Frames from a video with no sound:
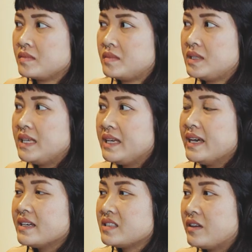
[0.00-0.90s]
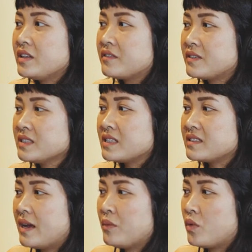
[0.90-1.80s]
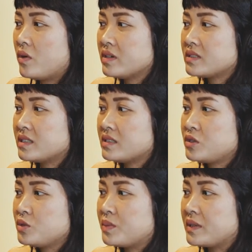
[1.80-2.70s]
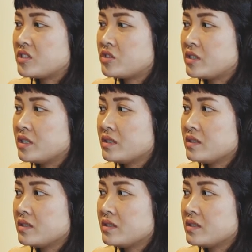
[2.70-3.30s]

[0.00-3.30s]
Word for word: Y yes, uh, the first attempt was a uh, shoe pastry.